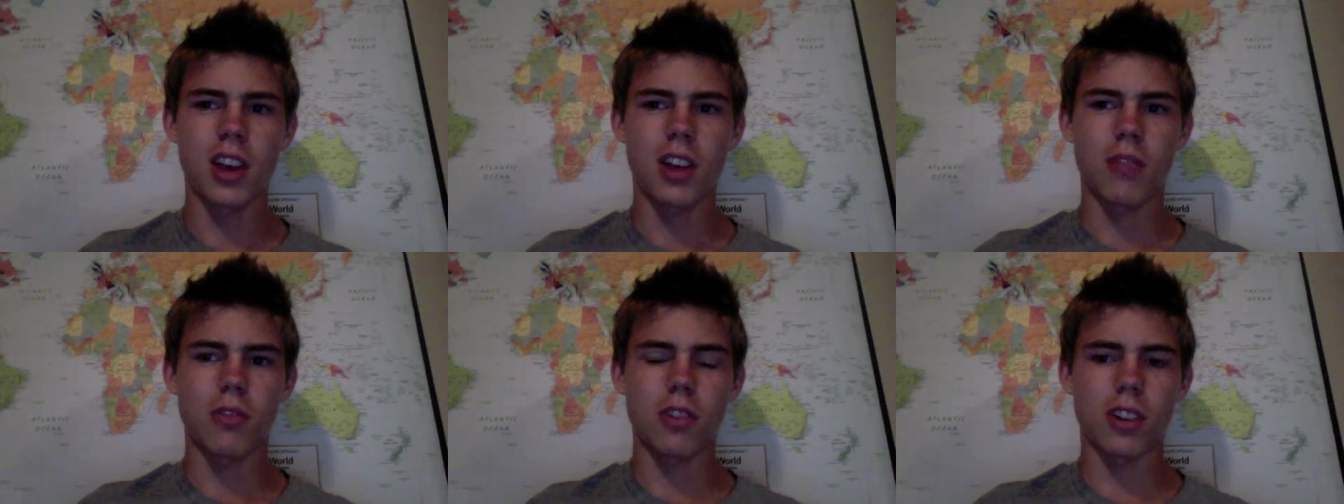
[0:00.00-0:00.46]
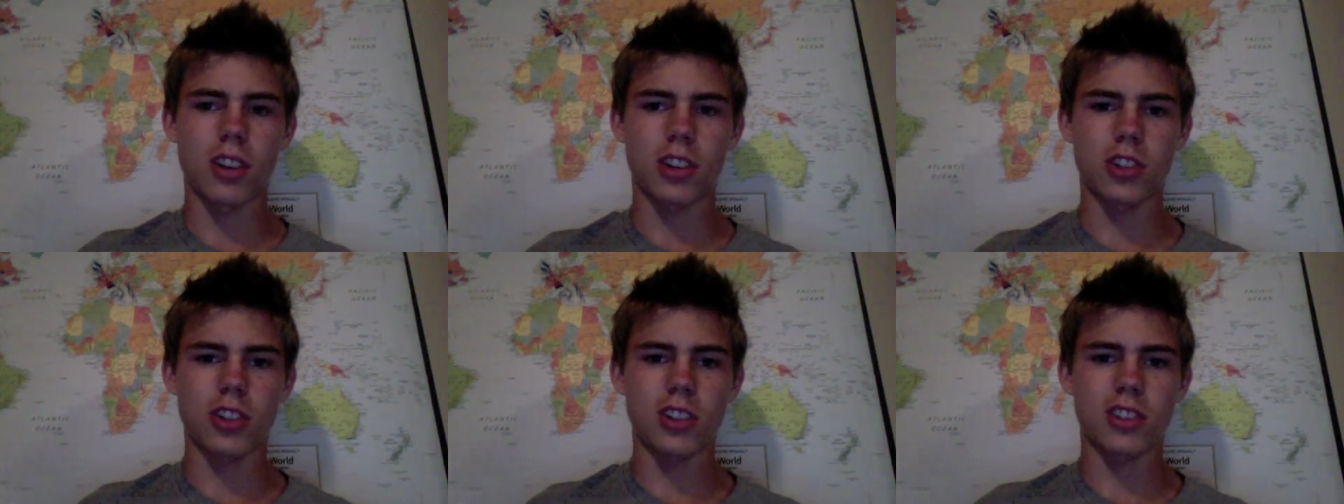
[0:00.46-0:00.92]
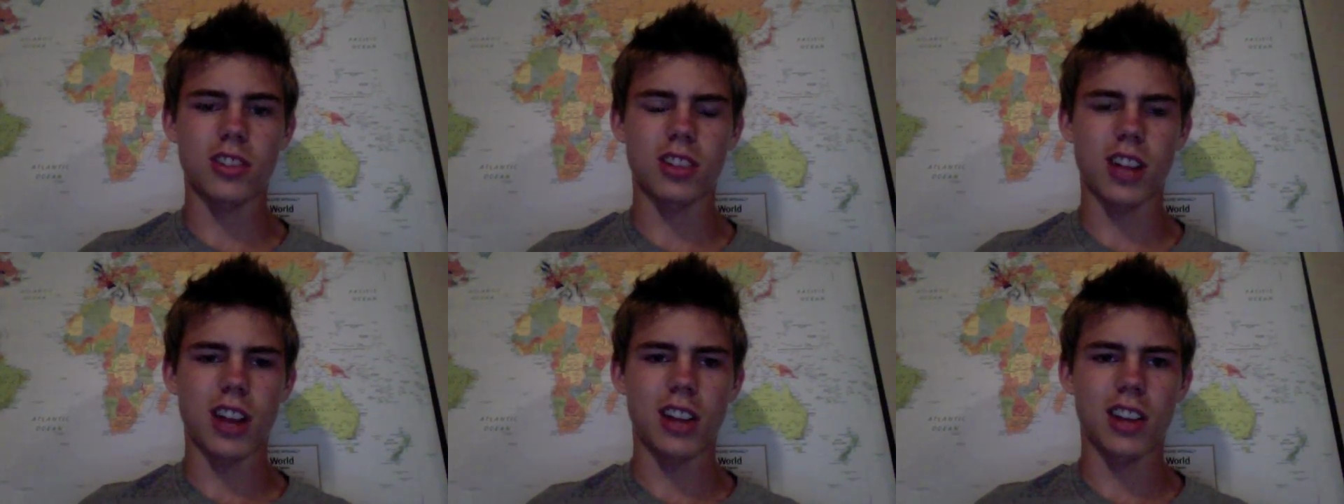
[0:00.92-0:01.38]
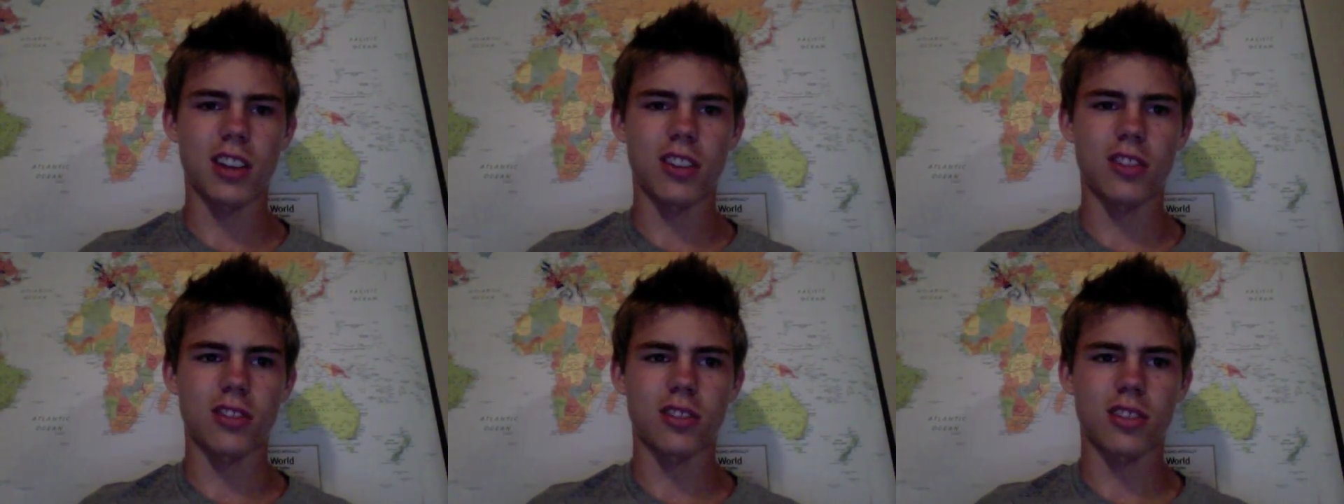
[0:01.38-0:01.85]
were dressed as
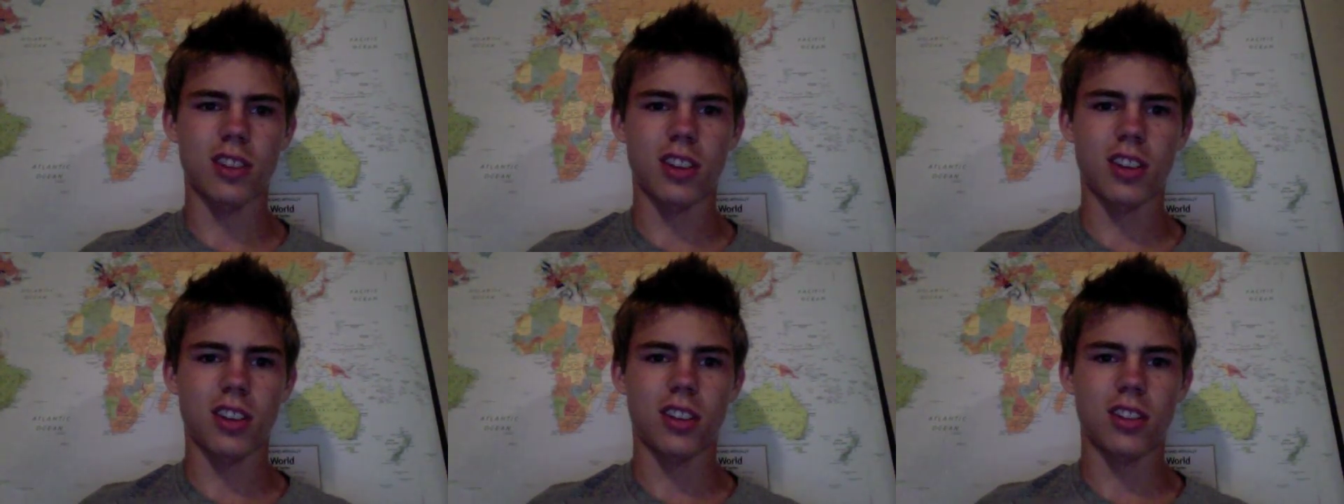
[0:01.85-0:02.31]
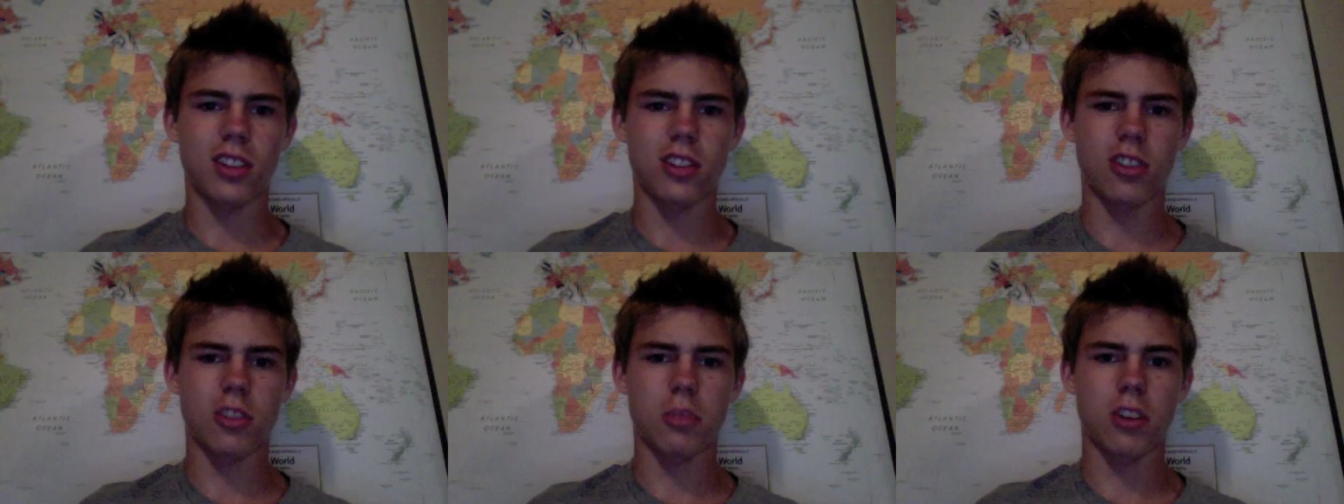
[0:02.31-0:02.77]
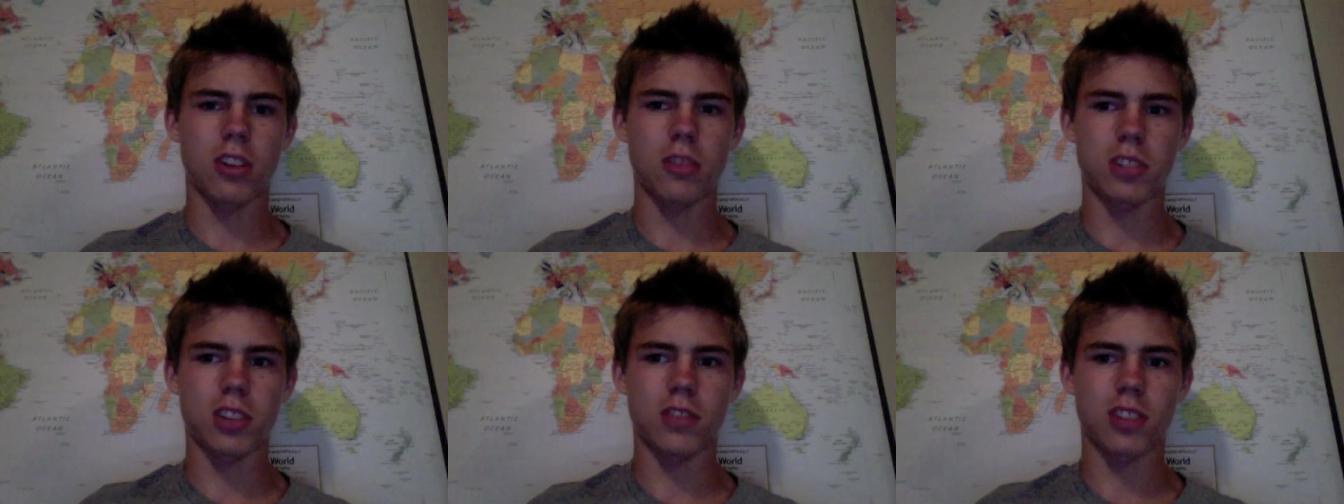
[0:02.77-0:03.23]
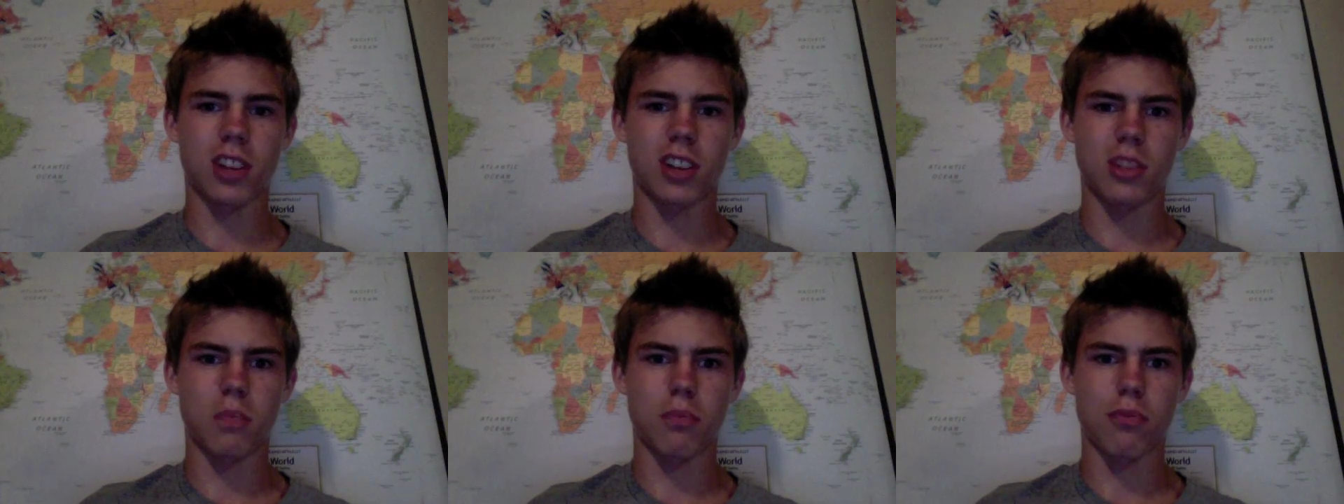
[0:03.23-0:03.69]
gladiators, and they took it upon themselves to
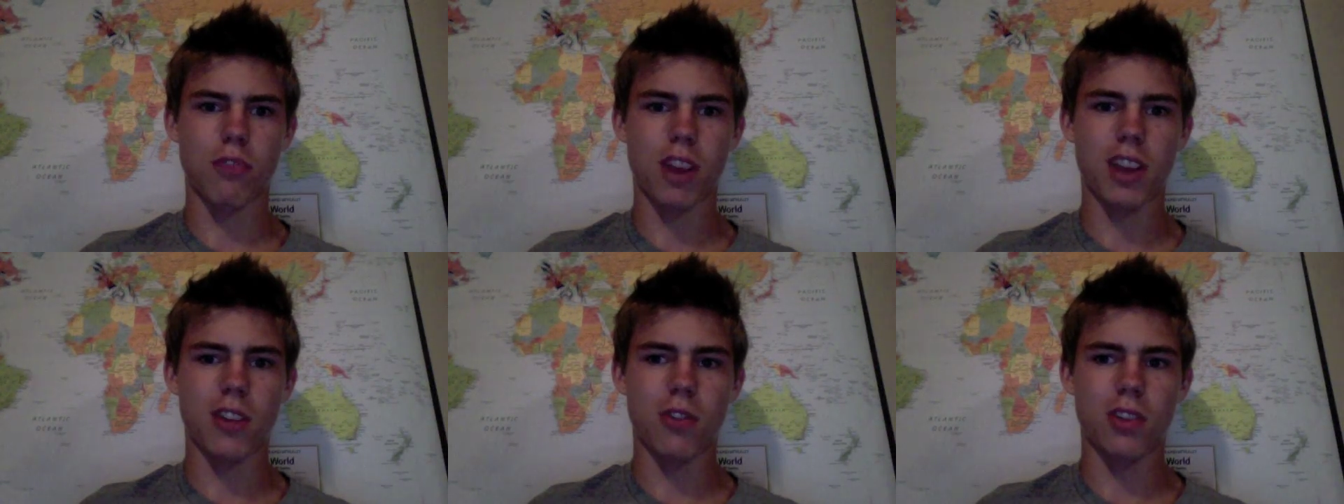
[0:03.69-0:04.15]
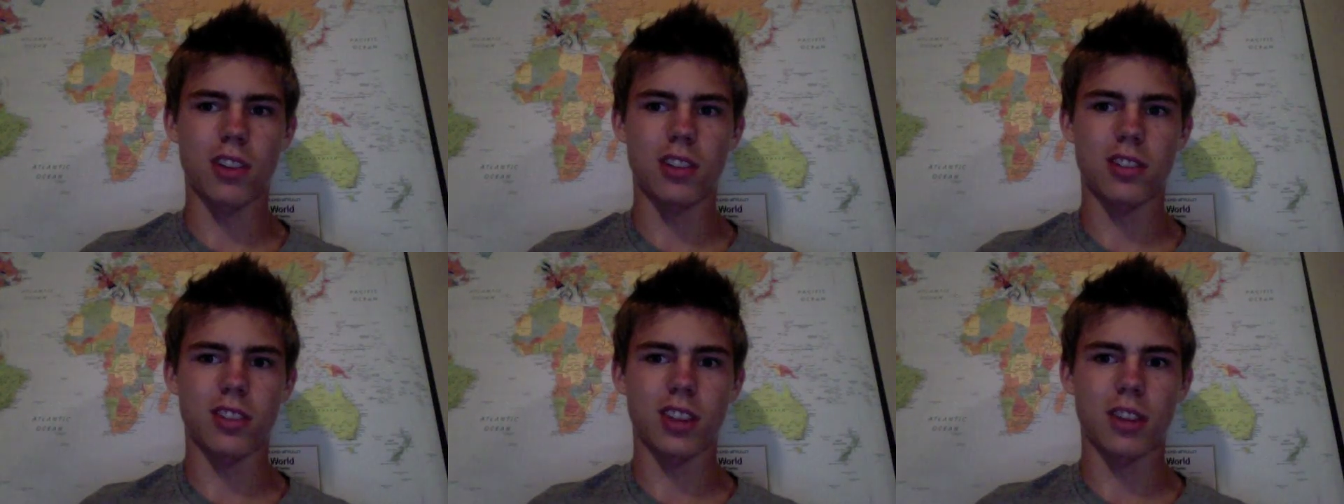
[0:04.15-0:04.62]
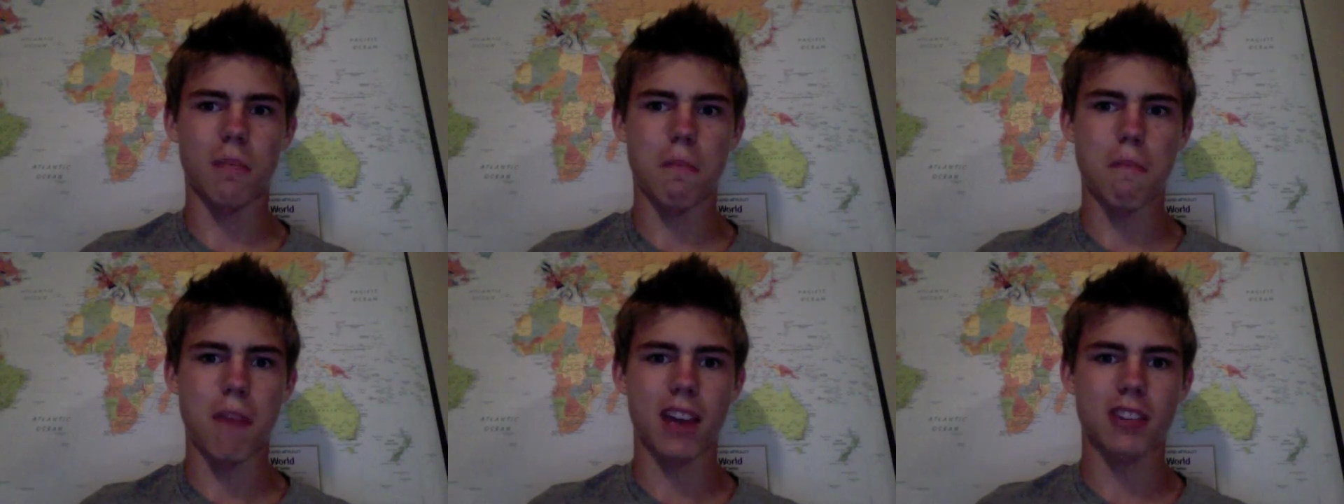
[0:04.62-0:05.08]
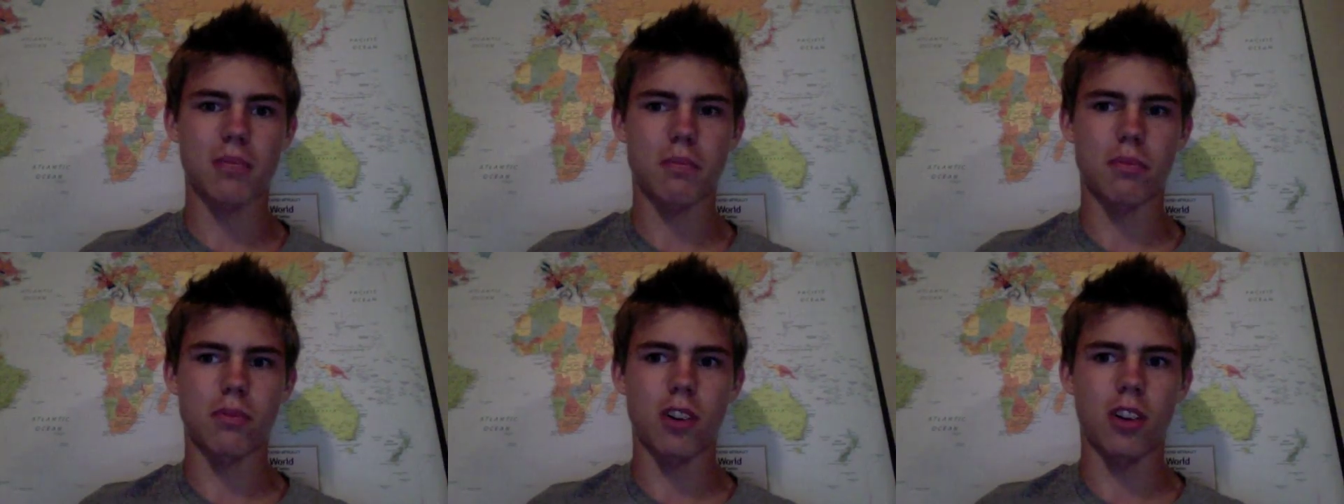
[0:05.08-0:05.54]
actually break out into like a mass
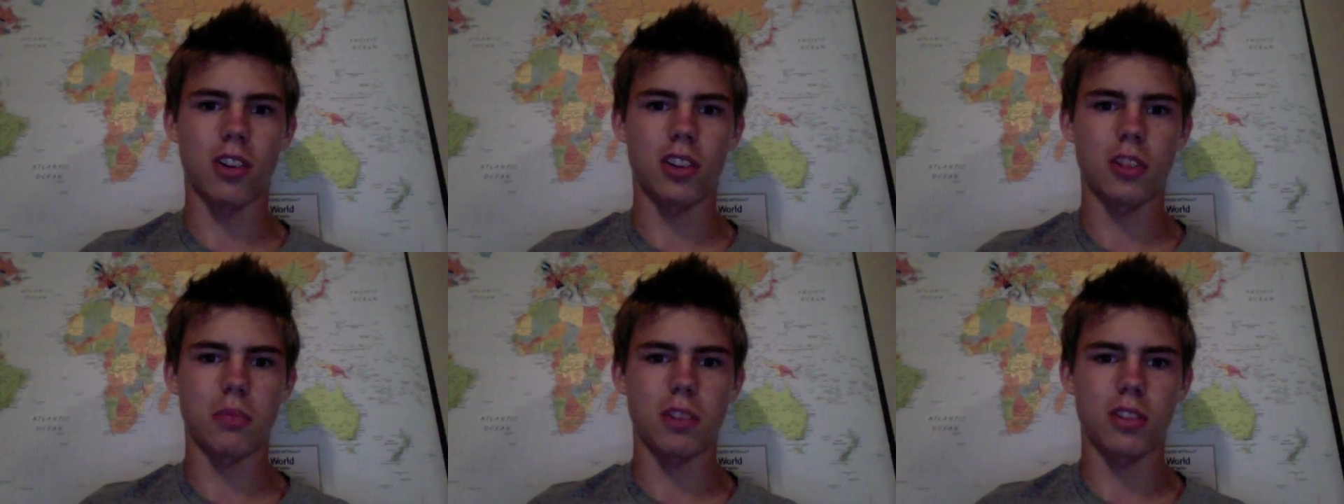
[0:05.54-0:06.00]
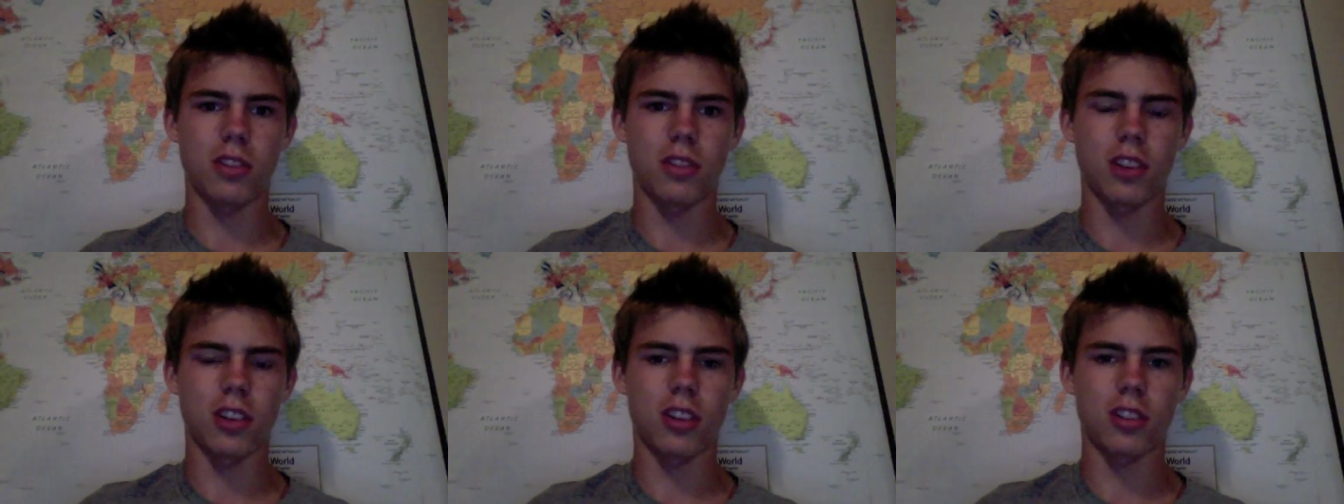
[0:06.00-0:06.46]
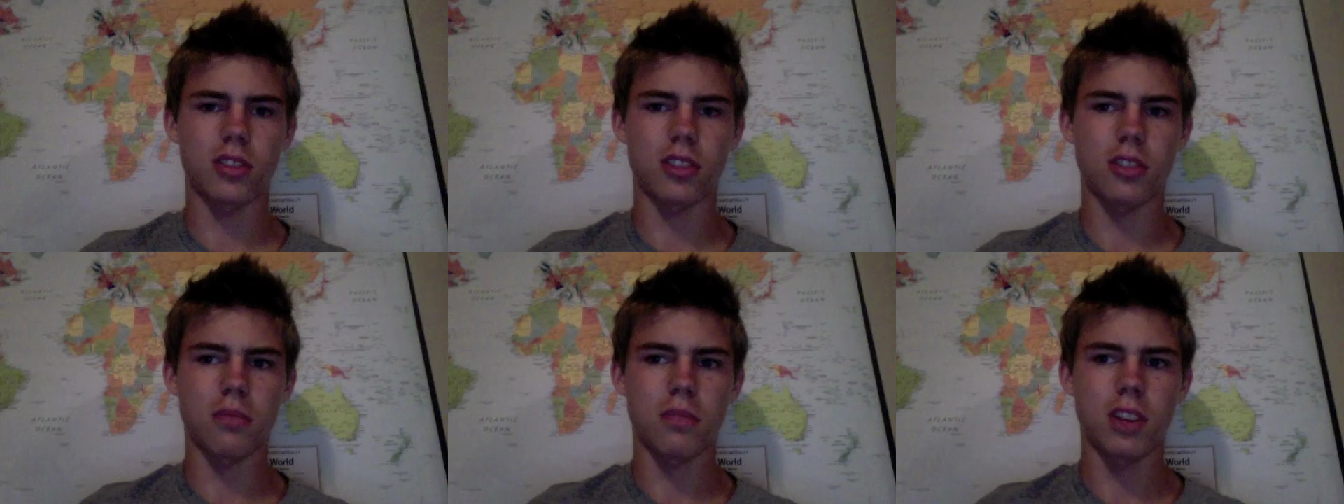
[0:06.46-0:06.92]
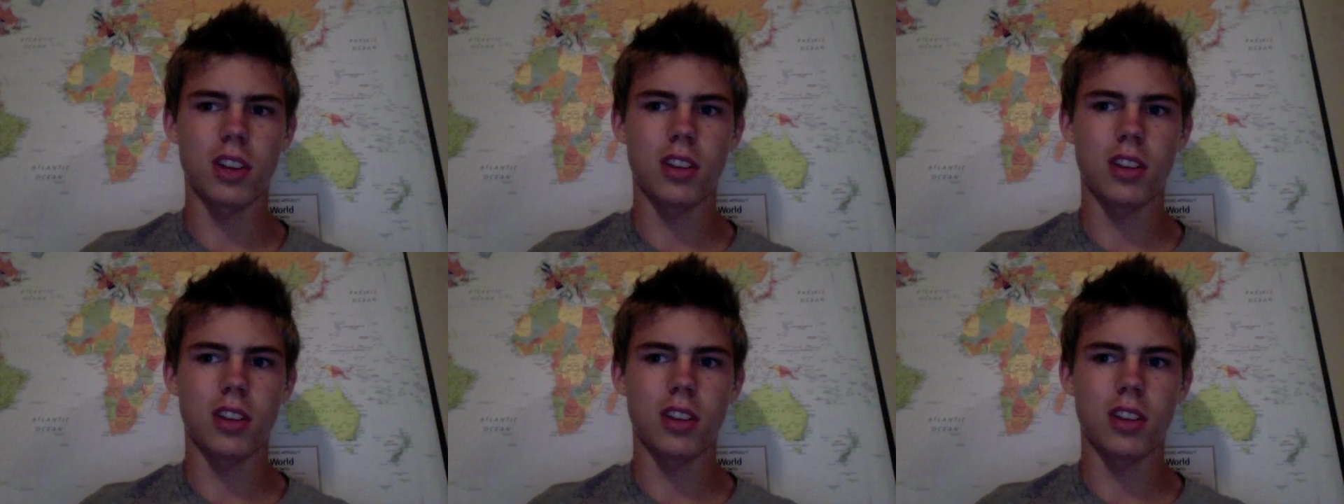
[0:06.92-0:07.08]
brawl in the middle of the Colosseum,